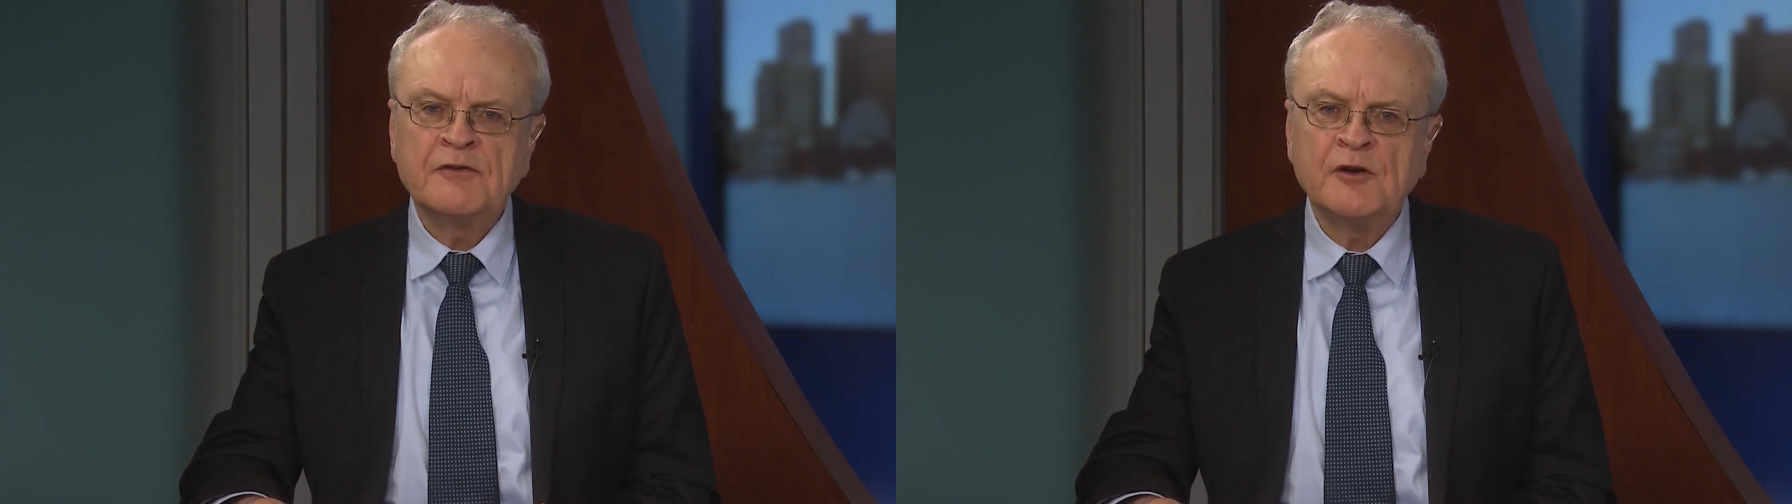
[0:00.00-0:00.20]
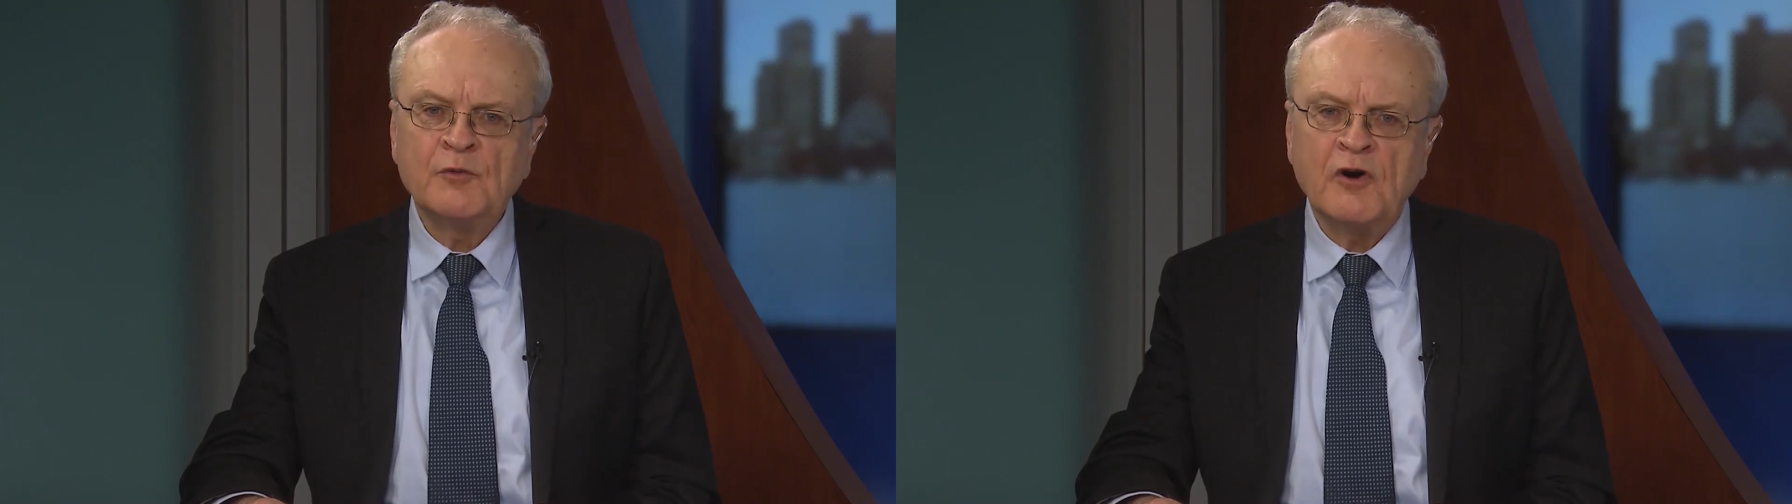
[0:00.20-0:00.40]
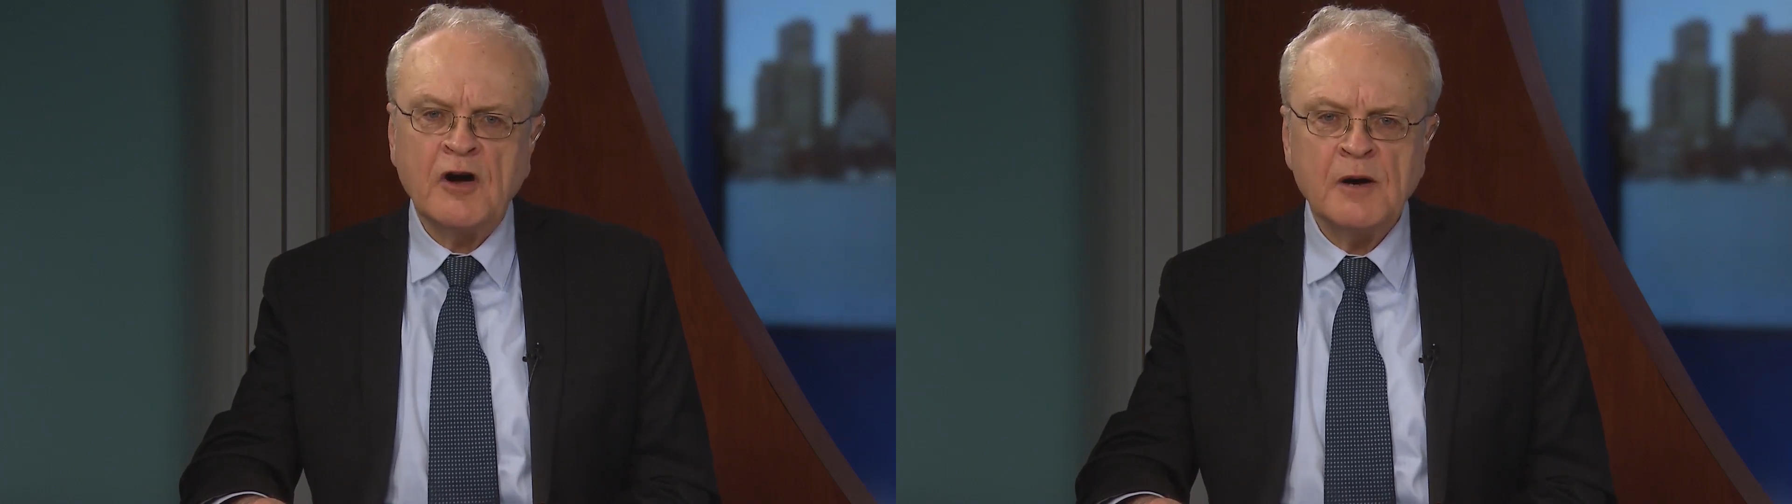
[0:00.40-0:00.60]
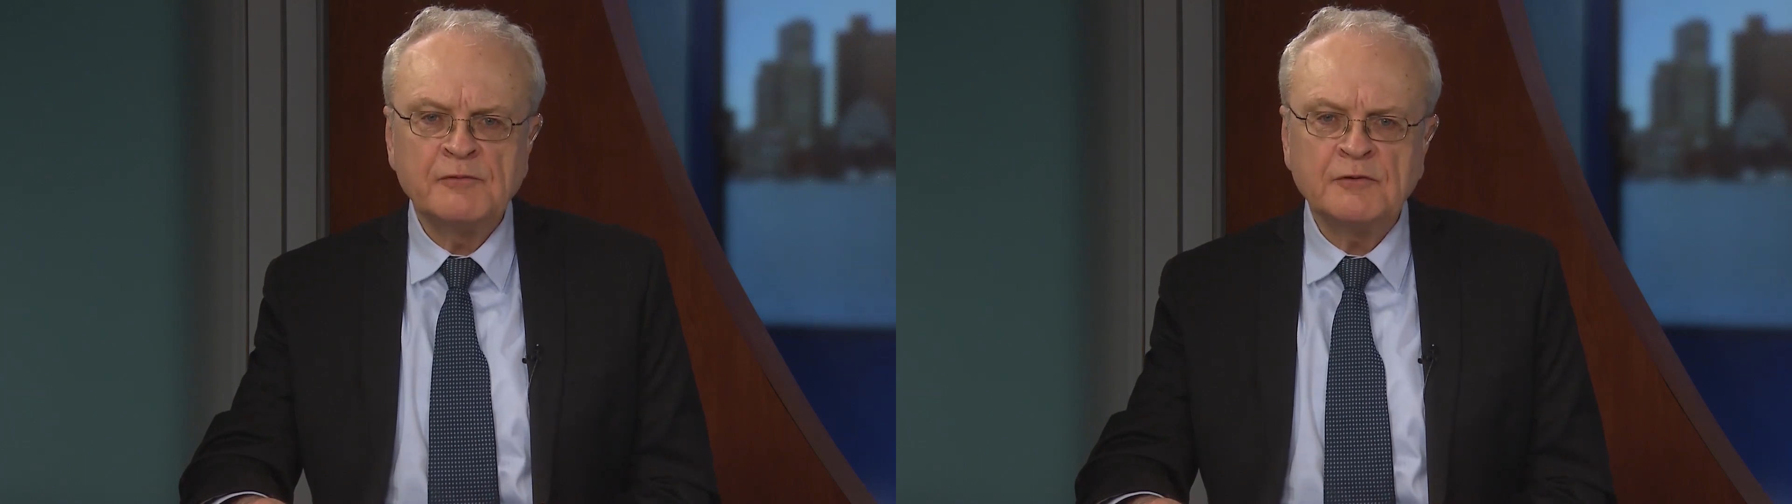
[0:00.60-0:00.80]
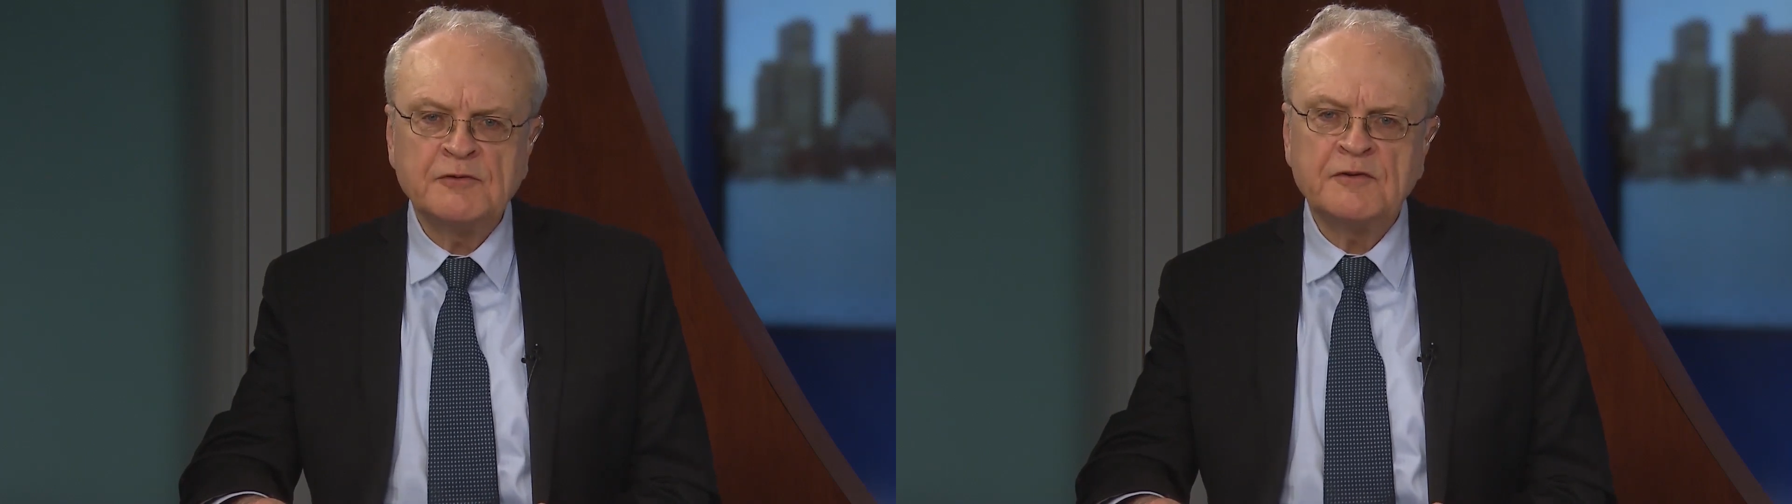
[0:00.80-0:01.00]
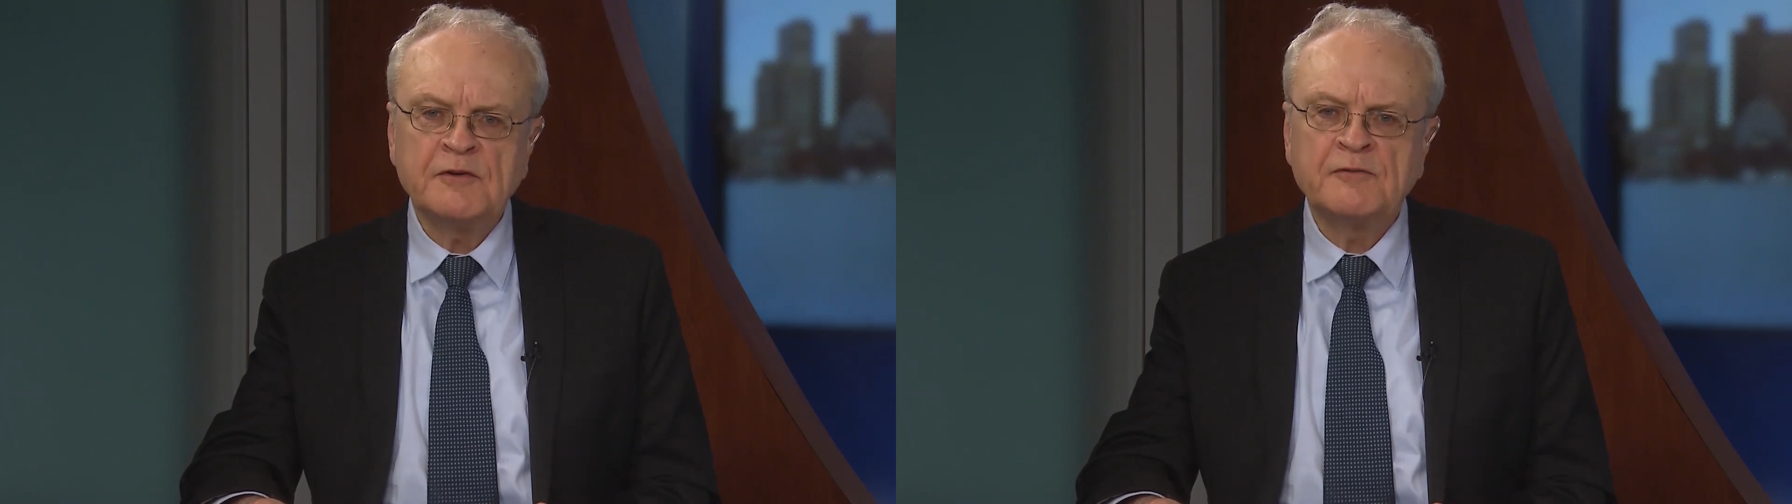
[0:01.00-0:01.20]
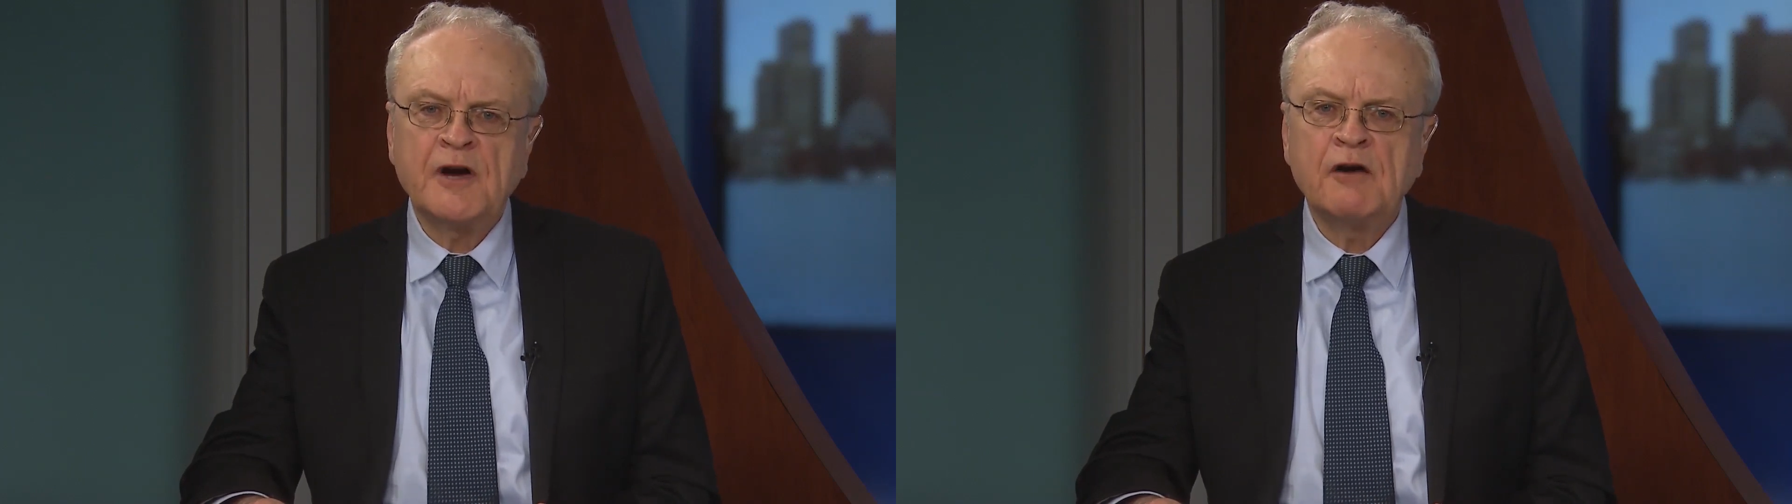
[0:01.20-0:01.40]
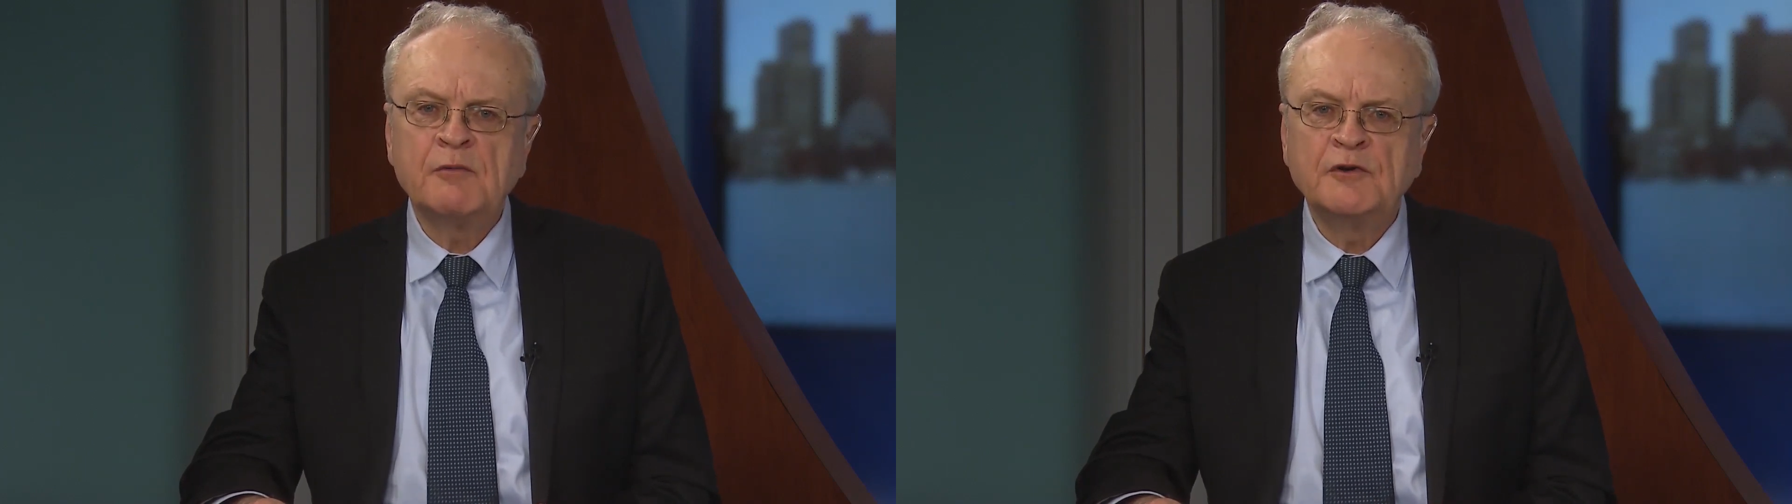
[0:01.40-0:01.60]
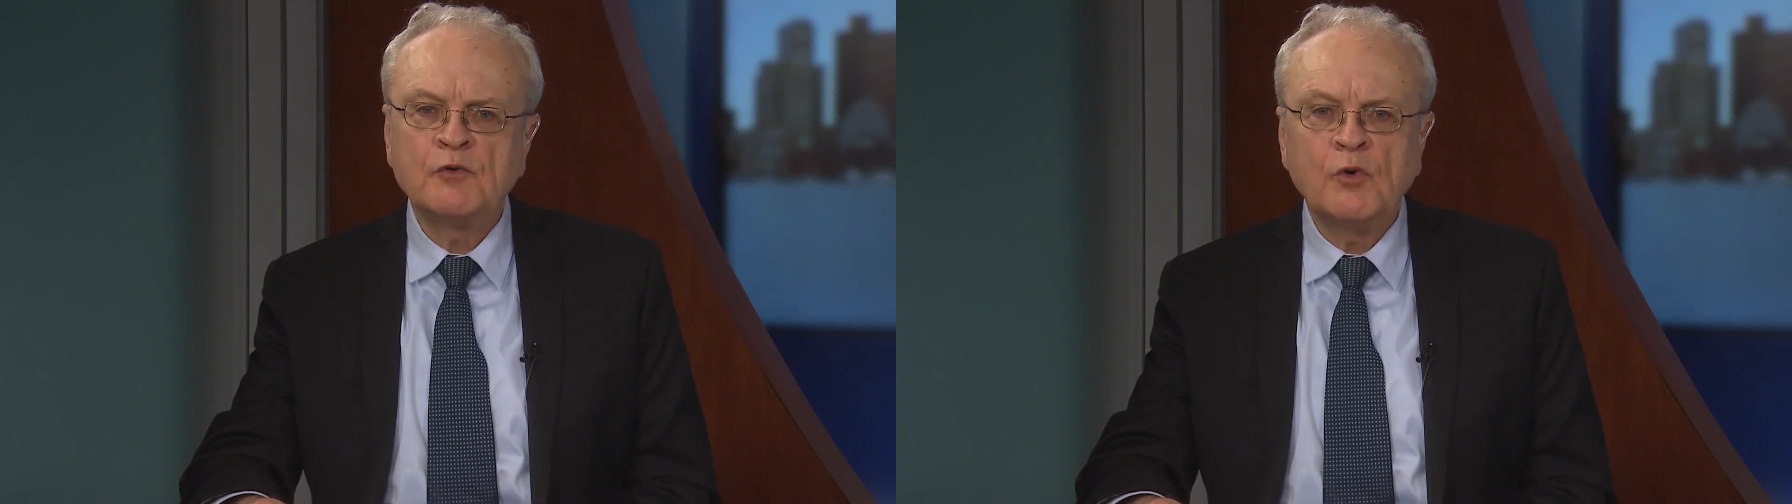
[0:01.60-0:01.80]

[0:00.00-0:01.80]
that are more harmful to the environment